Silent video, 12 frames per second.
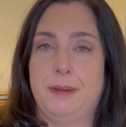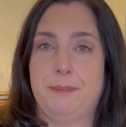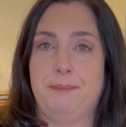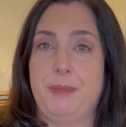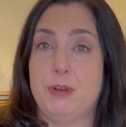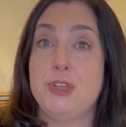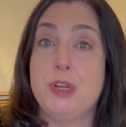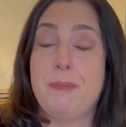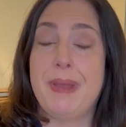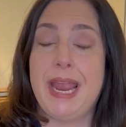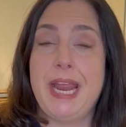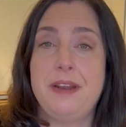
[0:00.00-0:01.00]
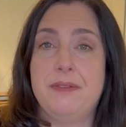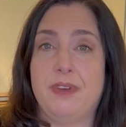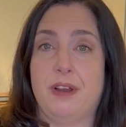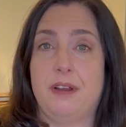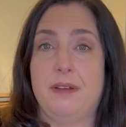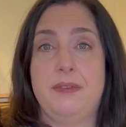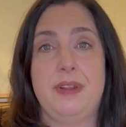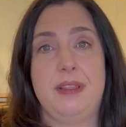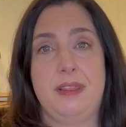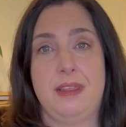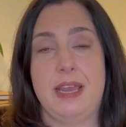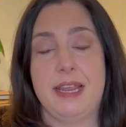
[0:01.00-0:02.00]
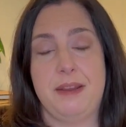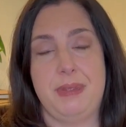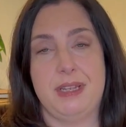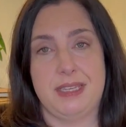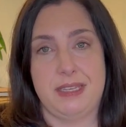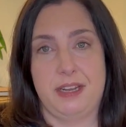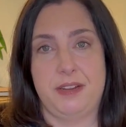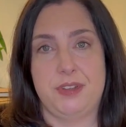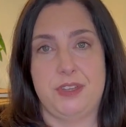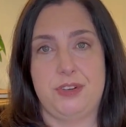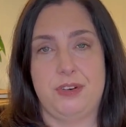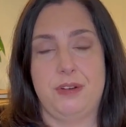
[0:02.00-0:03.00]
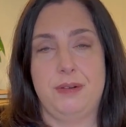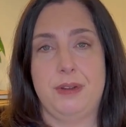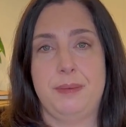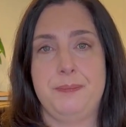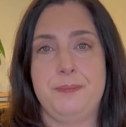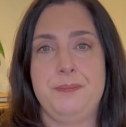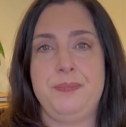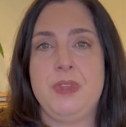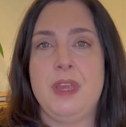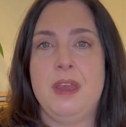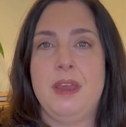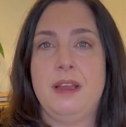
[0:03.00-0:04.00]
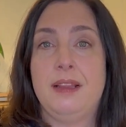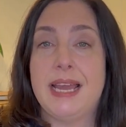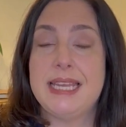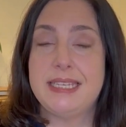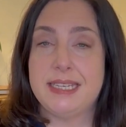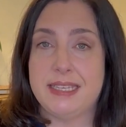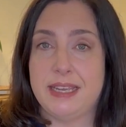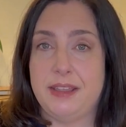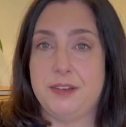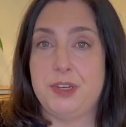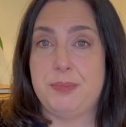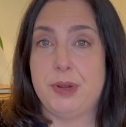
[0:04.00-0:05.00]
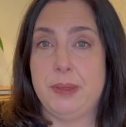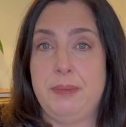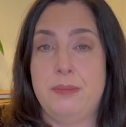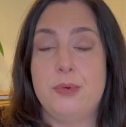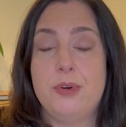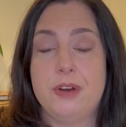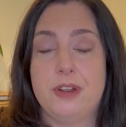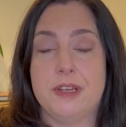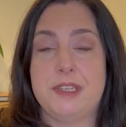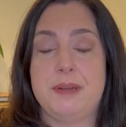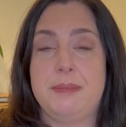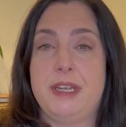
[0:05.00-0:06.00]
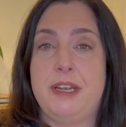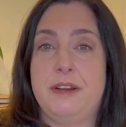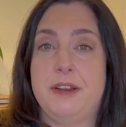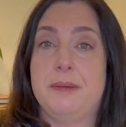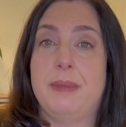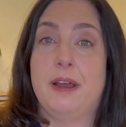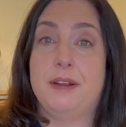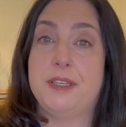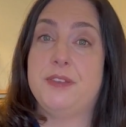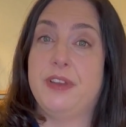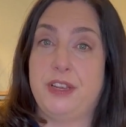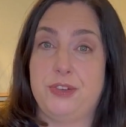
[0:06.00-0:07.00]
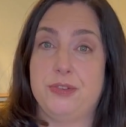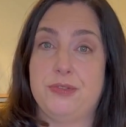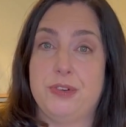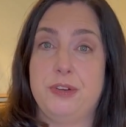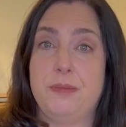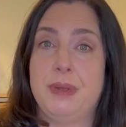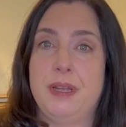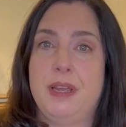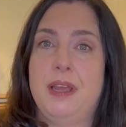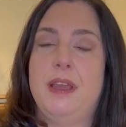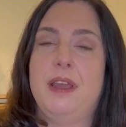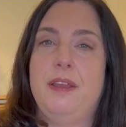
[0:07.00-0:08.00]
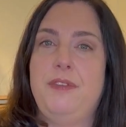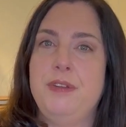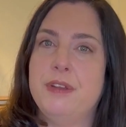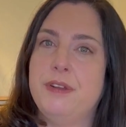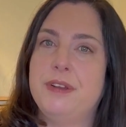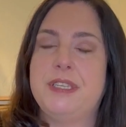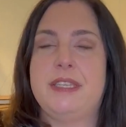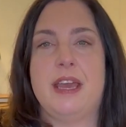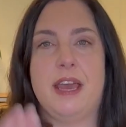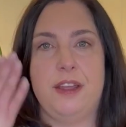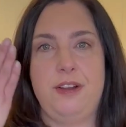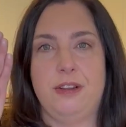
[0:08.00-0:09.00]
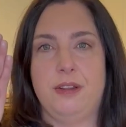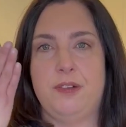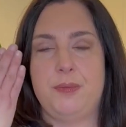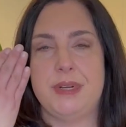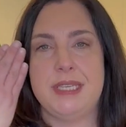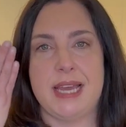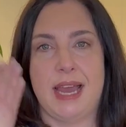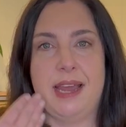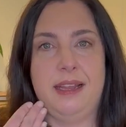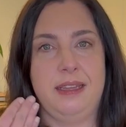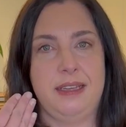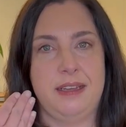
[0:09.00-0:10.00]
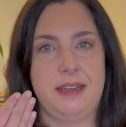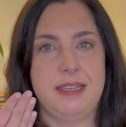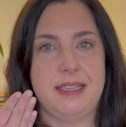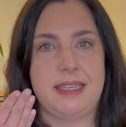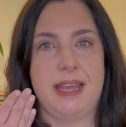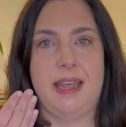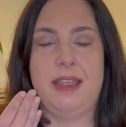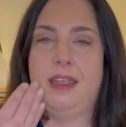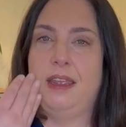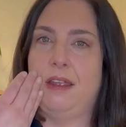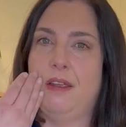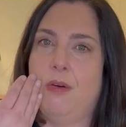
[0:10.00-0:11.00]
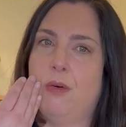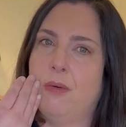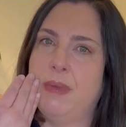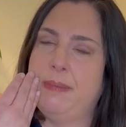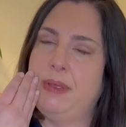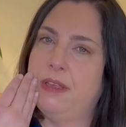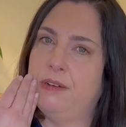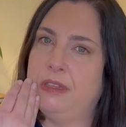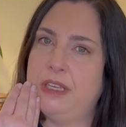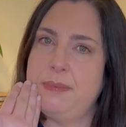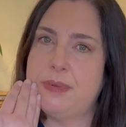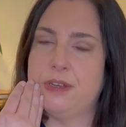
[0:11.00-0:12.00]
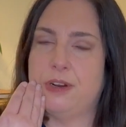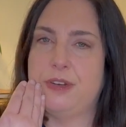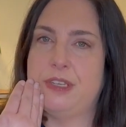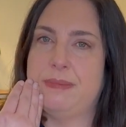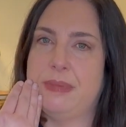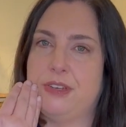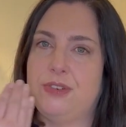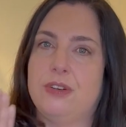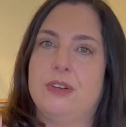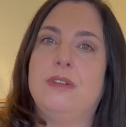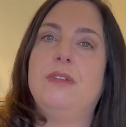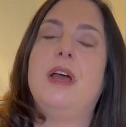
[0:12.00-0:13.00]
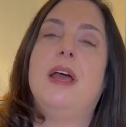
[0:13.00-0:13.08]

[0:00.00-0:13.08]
there's no pain involved, that can be a sign of a stroke. Classic sign that you're probably more accustomed to hearing about is facial droop. If you notice that your loved one's eyelid is sagging, or maybe their lips aren't symmetrical,